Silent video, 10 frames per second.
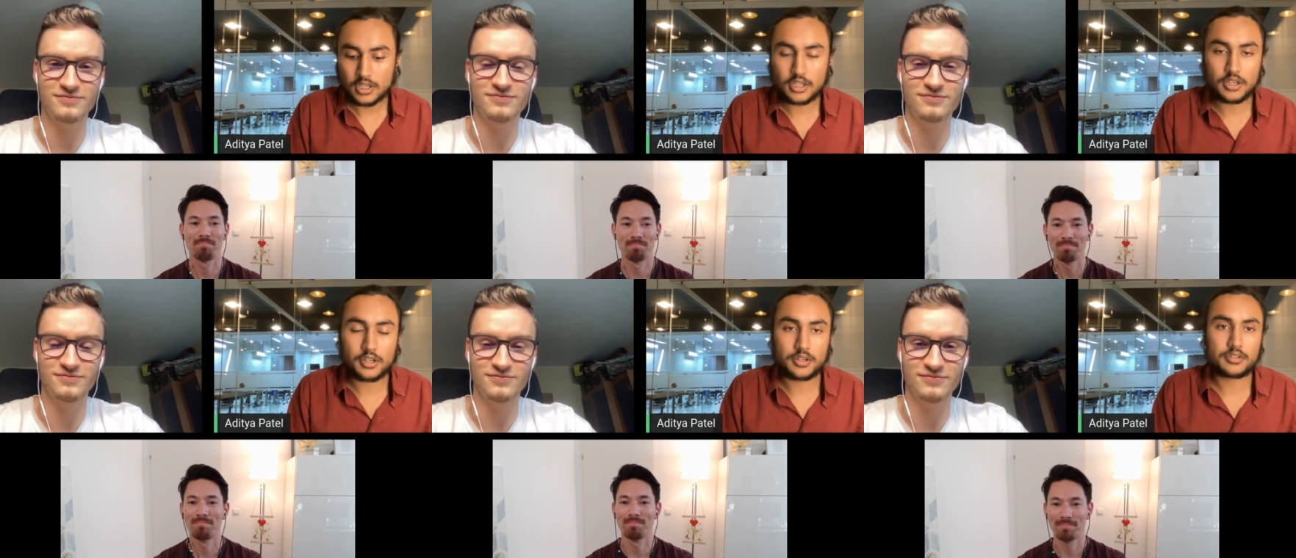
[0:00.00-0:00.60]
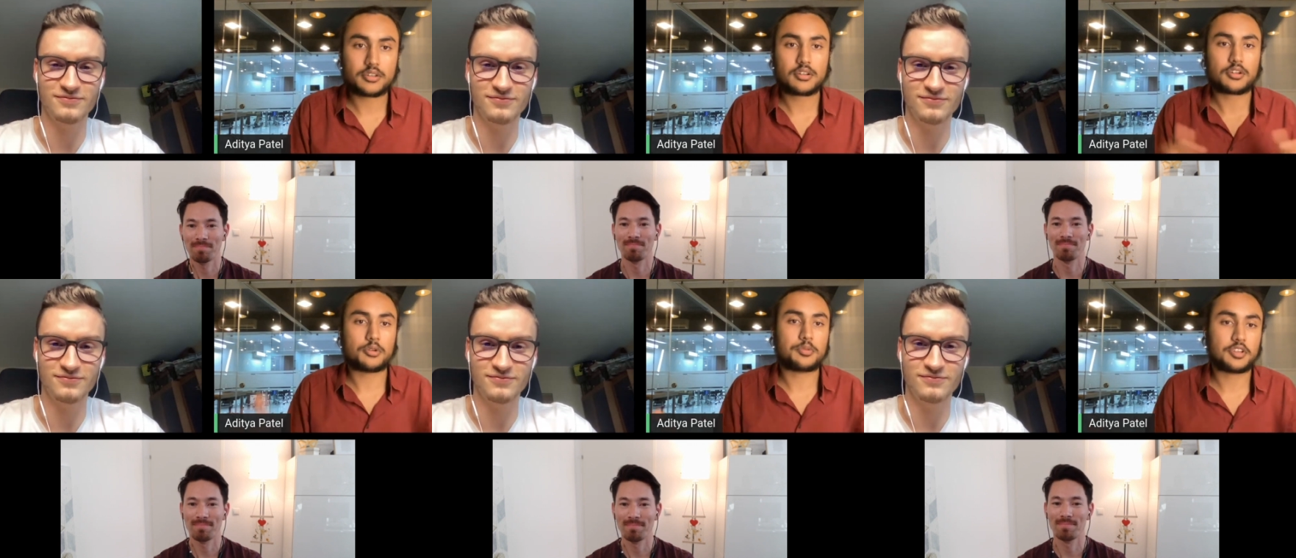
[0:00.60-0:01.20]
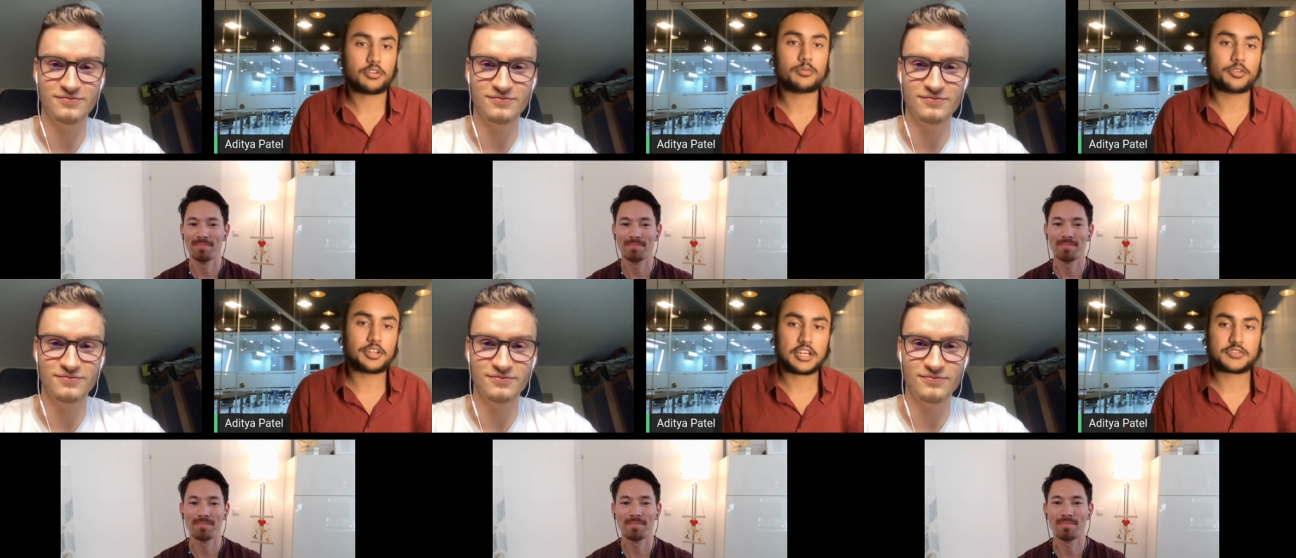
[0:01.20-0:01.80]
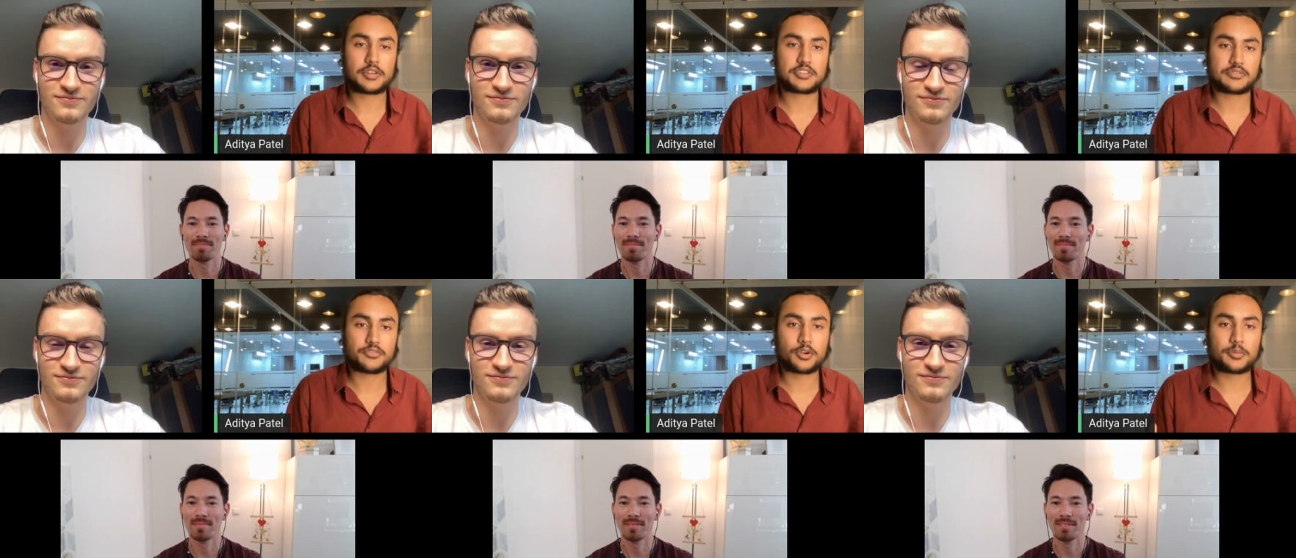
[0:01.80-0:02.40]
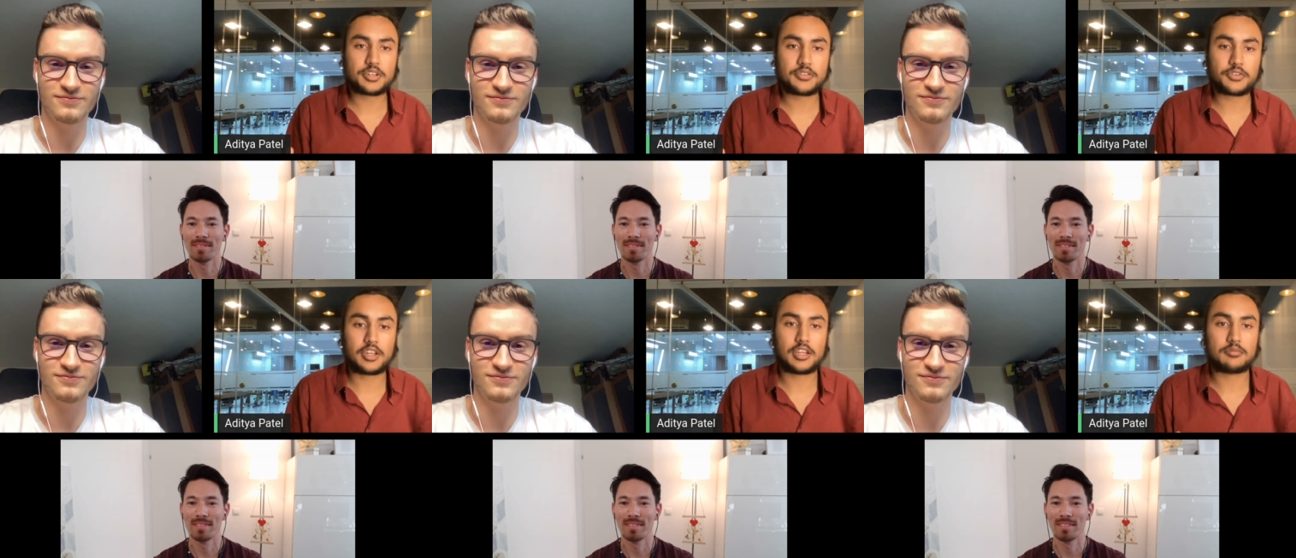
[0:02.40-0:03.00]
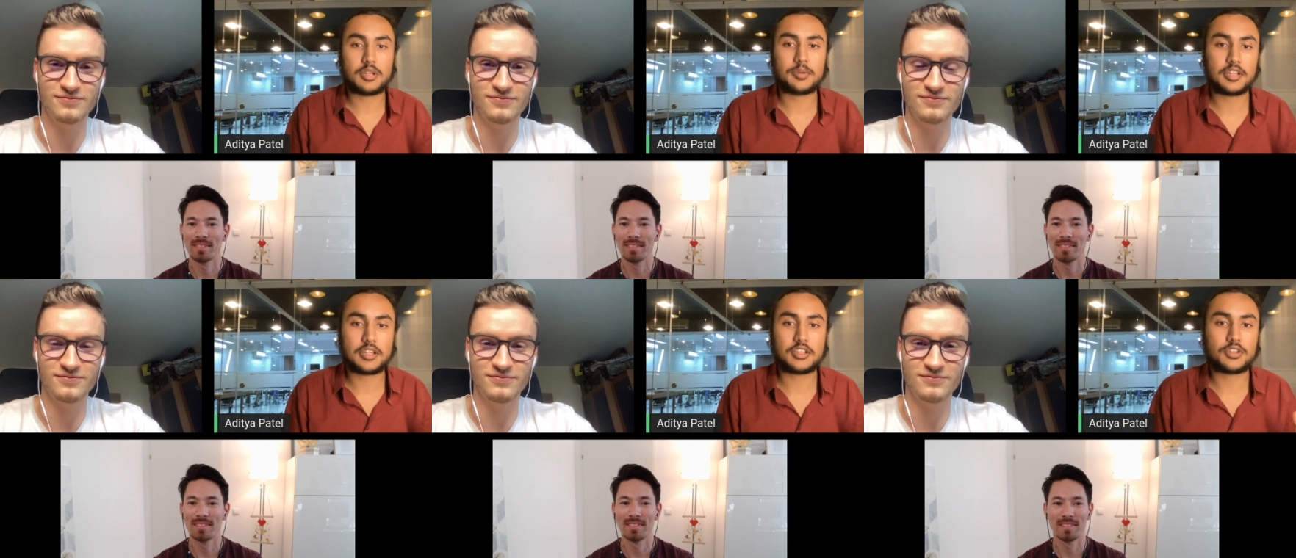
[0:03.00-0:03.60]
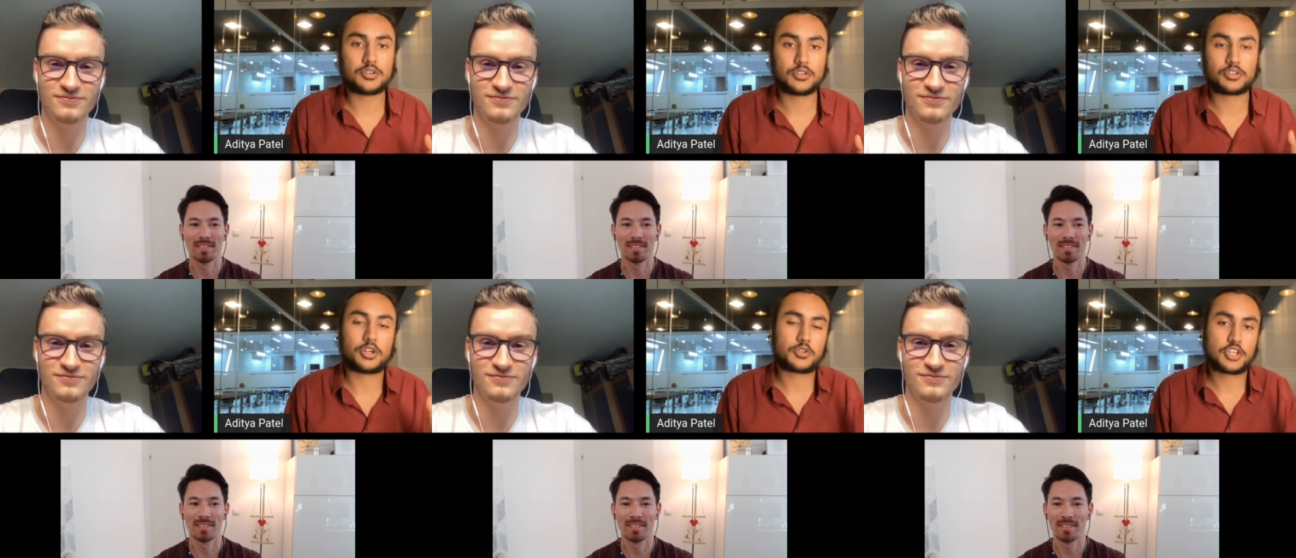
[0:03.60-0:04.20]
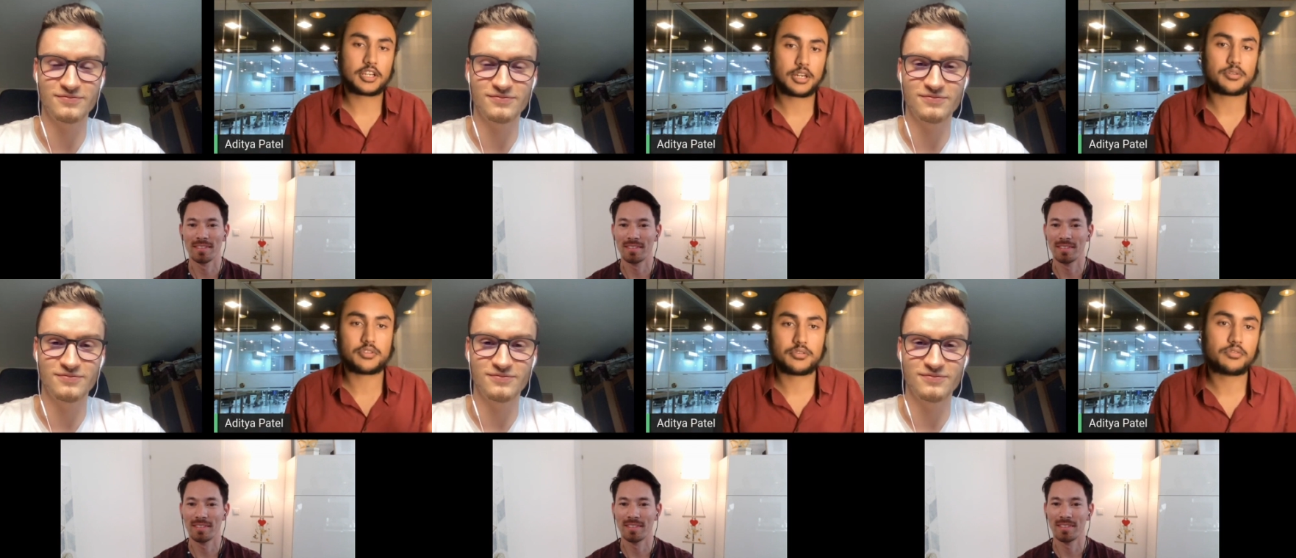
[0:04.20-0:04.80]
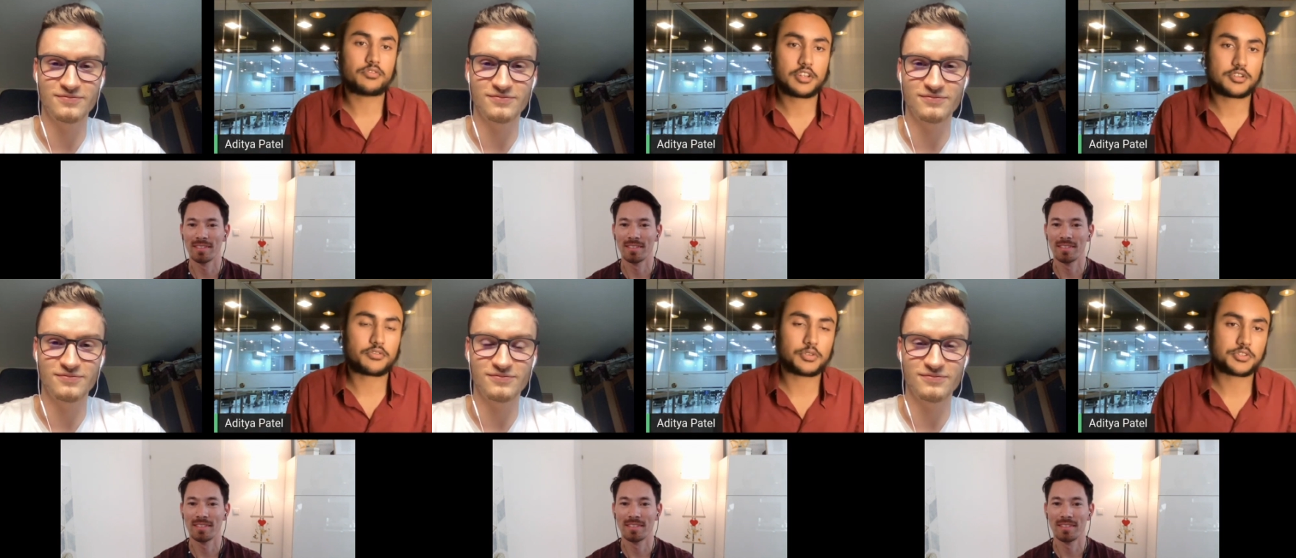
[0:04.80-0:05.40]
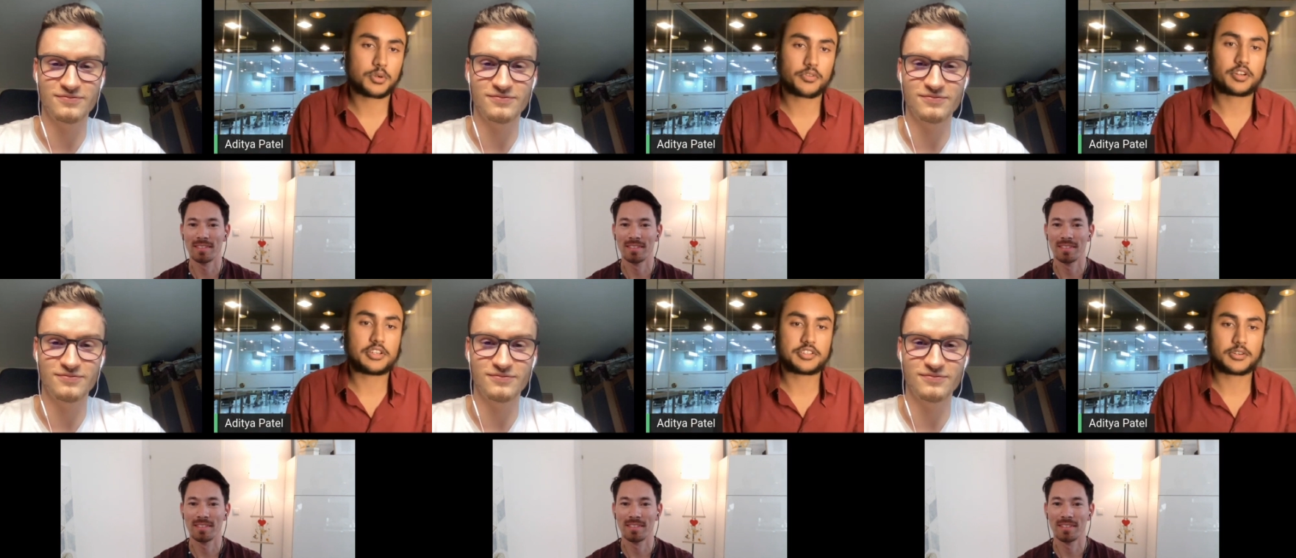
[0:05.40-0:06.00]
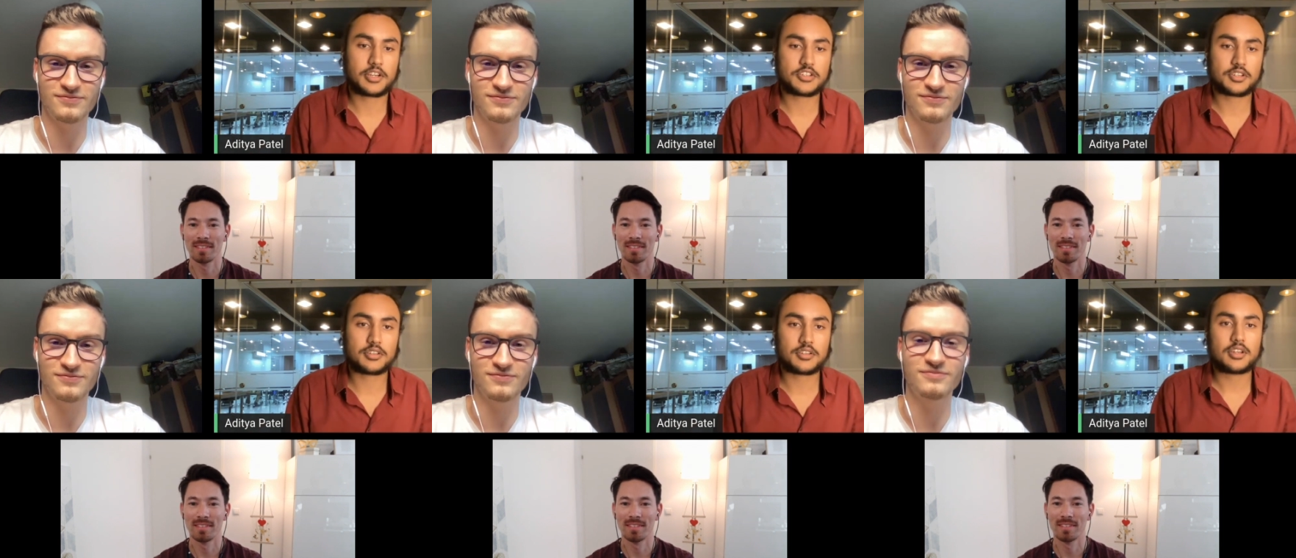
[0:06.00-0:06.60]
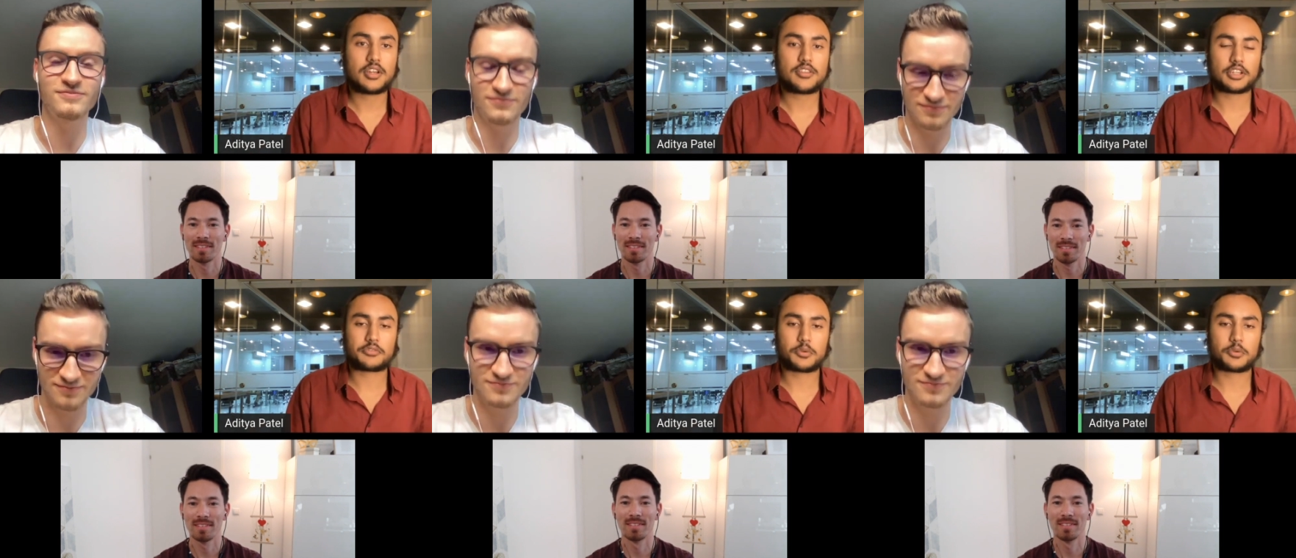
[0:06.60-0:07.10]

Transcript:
Speaker 1: Uh, hope you, hopefully you guys found this informative and maybe you'll go check out the Vendure Vue Storefront integration. Thank you